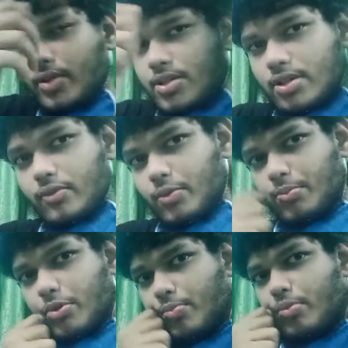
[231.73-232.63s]
as you have to
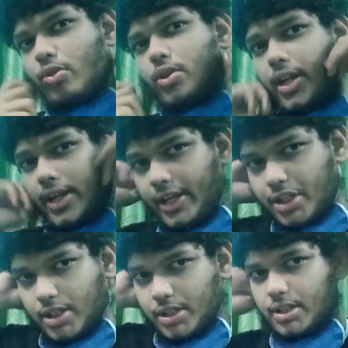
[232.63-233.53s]
put board and
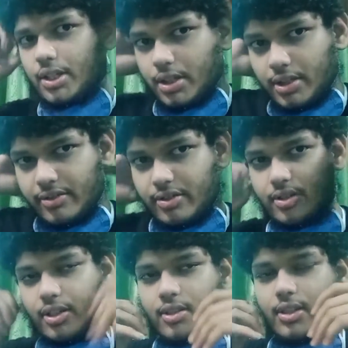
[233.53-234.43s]
adjust
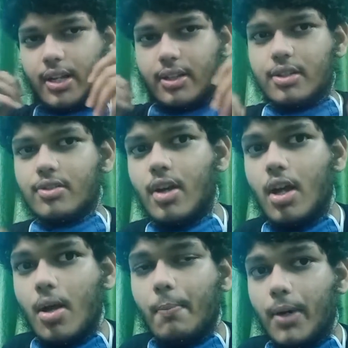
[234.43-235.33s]
strings like this.
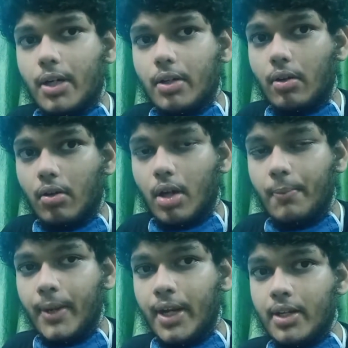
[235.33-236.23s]
But
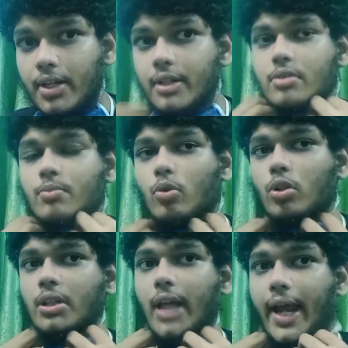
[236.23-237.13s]
compared, it is
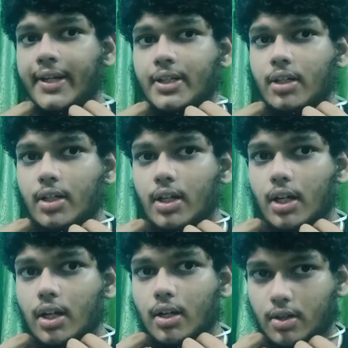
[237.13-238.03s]
more tight
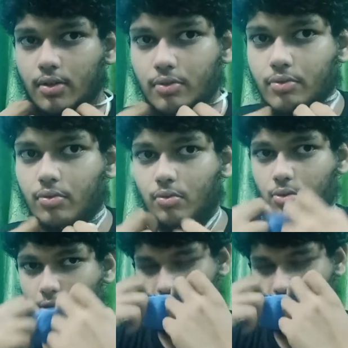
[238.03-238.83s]
to your